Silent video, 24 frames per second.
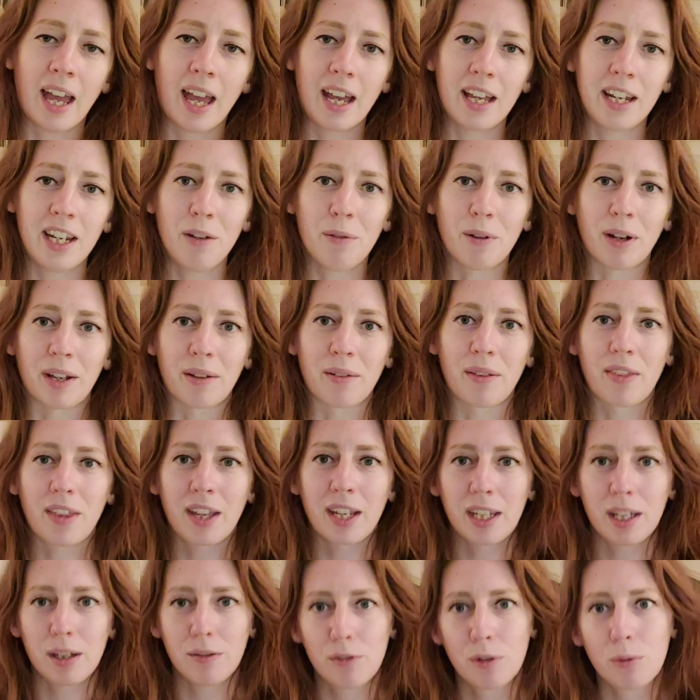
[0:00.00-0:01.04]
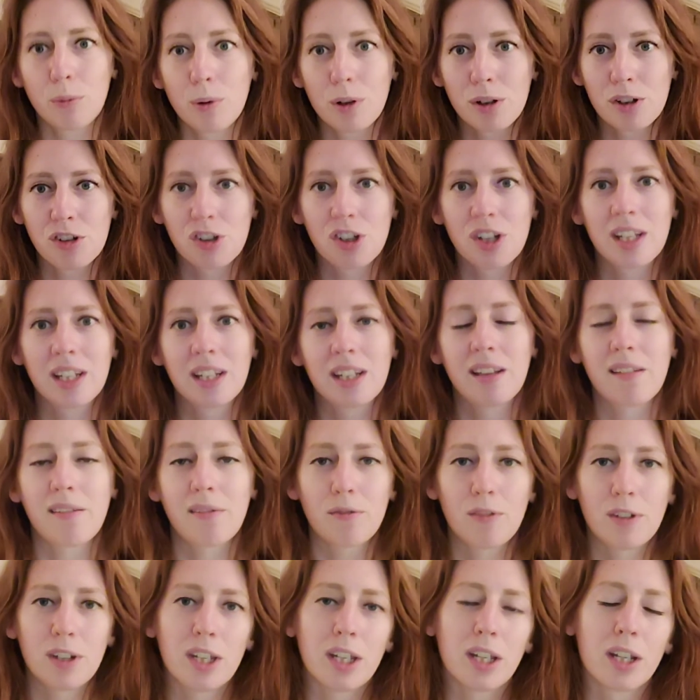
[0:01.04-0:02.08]
Anyway, thank you for watching this
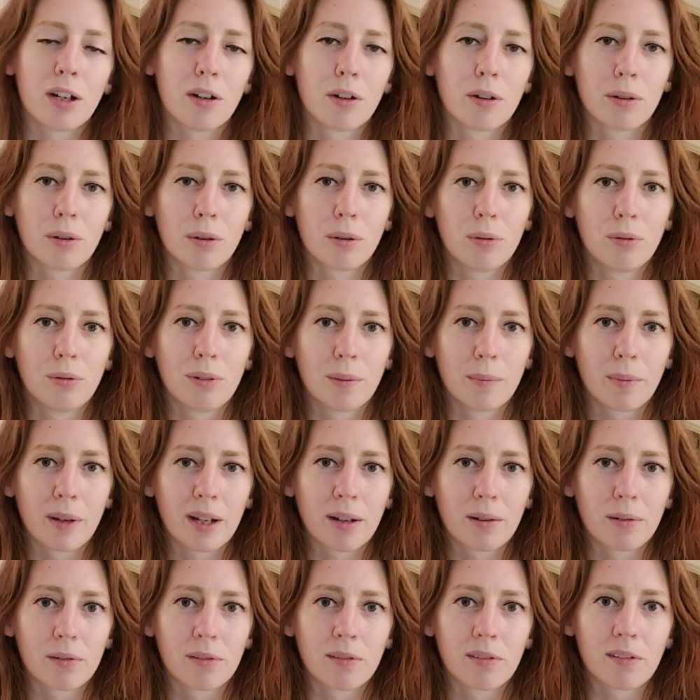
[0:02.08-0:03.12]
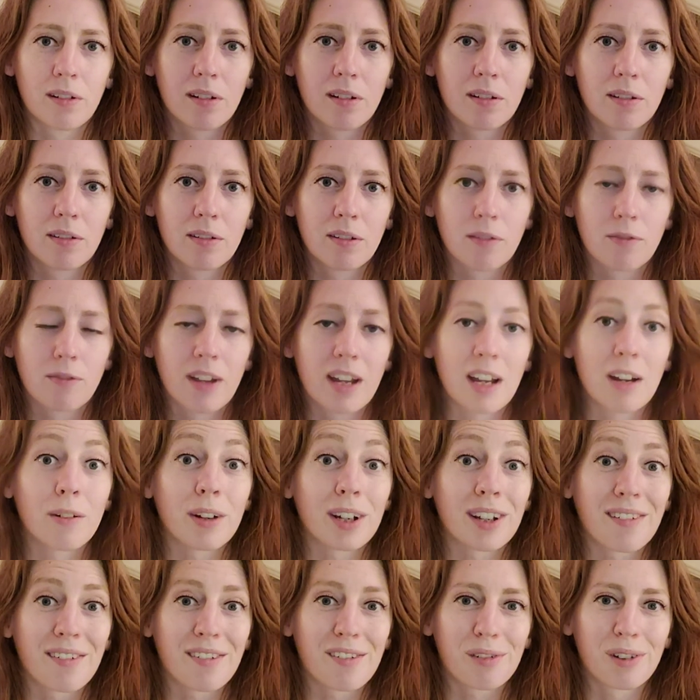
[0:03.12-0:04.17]
video all about the
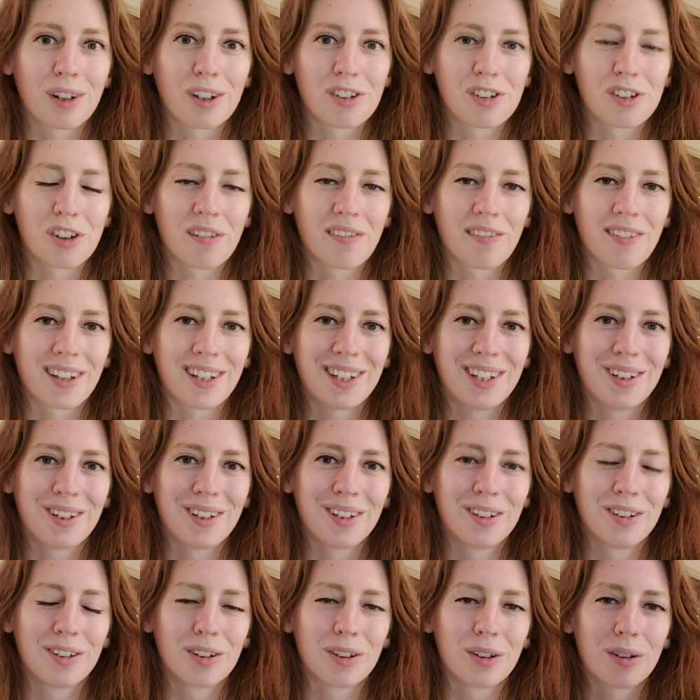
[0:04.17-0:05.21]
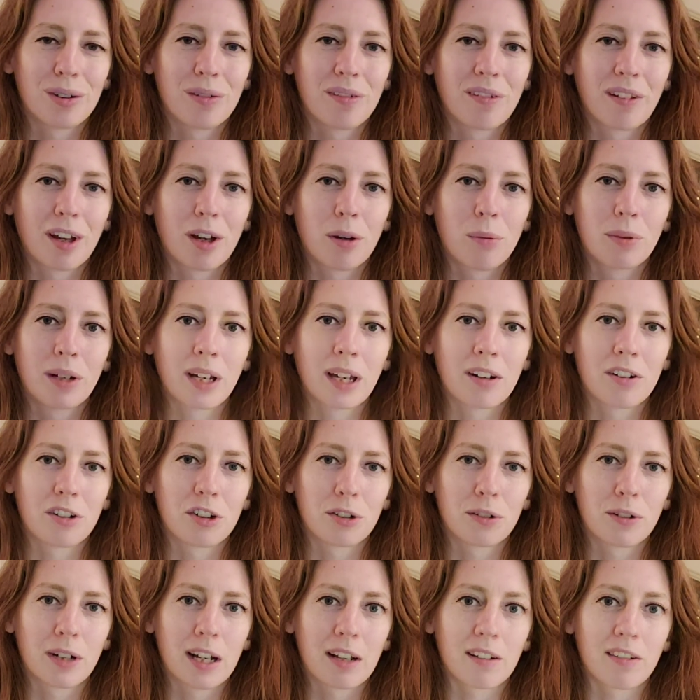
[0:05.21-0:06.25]
various stretches that you can do to help
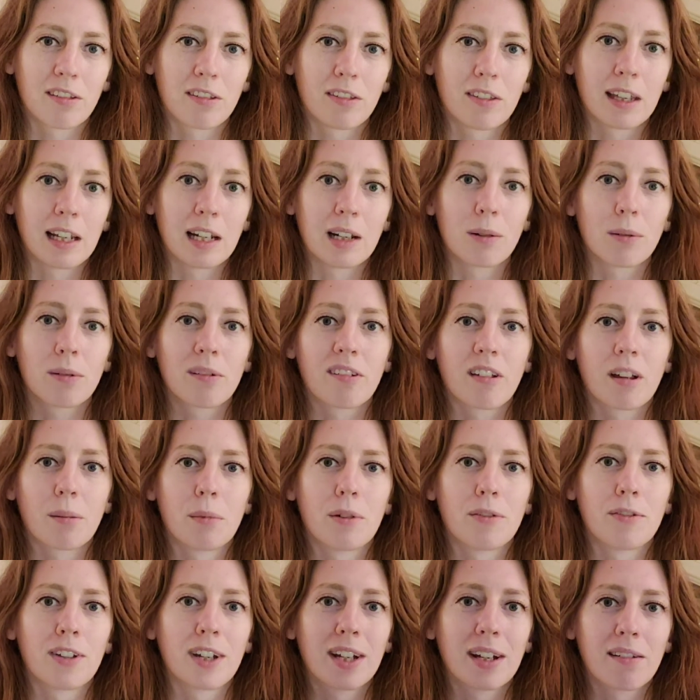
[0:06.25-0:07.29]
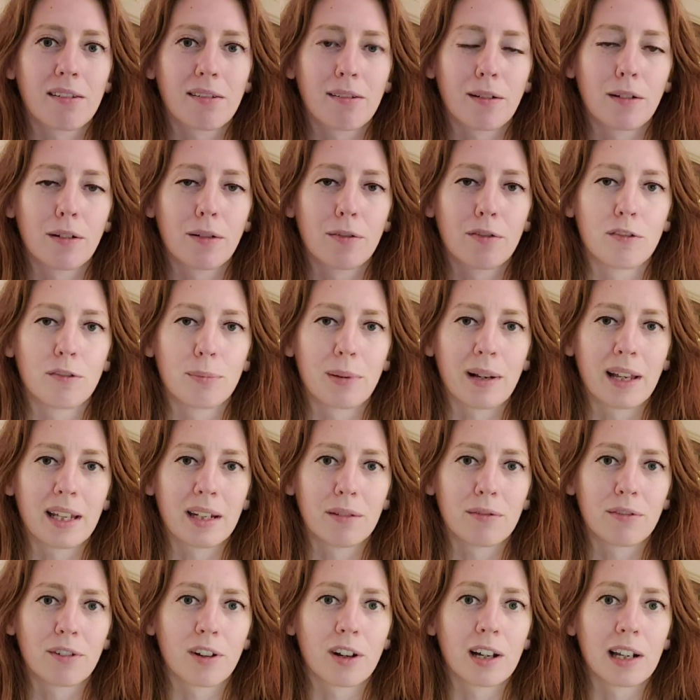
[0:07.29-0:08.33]
counteract the long-term effects of playing
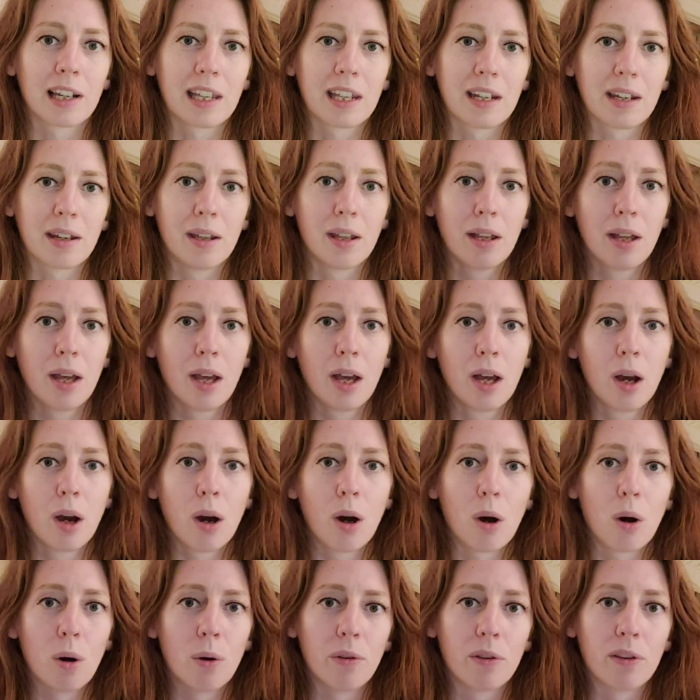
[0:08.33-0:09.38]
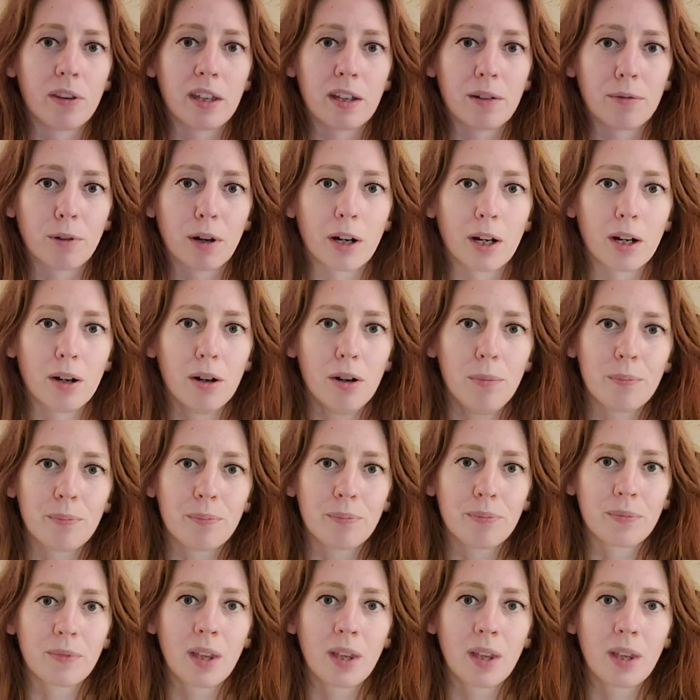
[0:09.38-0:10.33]
the violin on the right arm.